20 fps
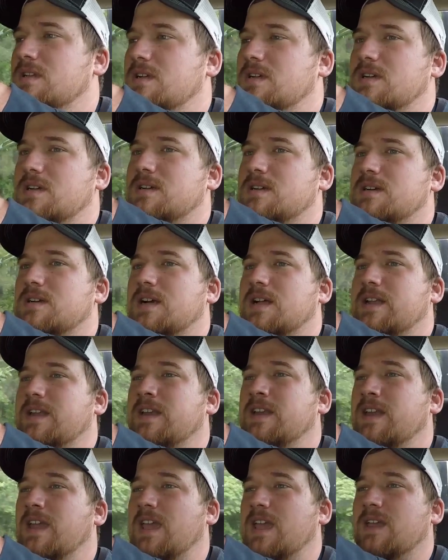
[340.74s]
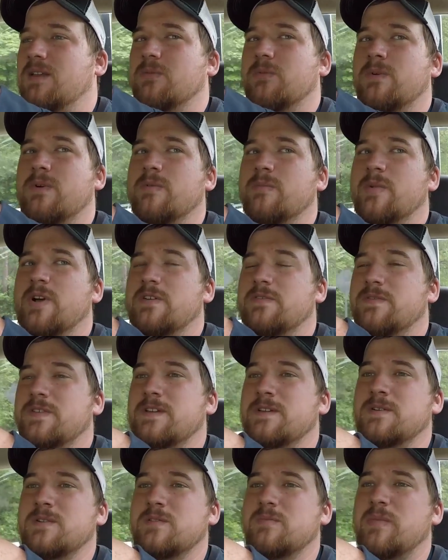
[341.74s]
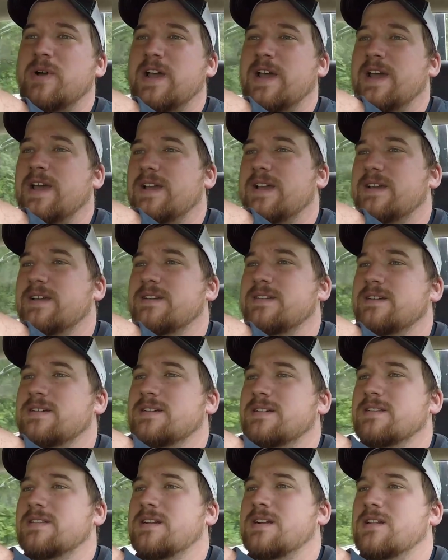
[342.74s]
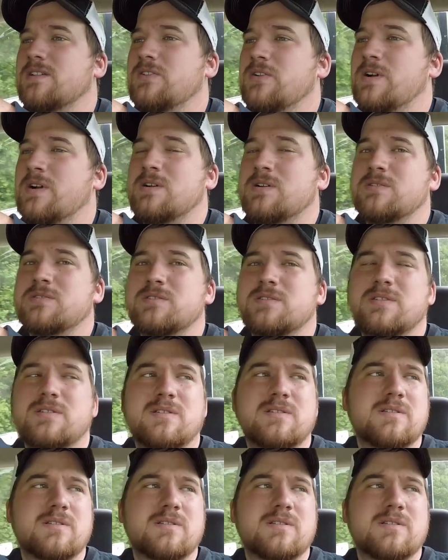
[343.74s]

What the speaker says: I did get one of my fields back that I lost. I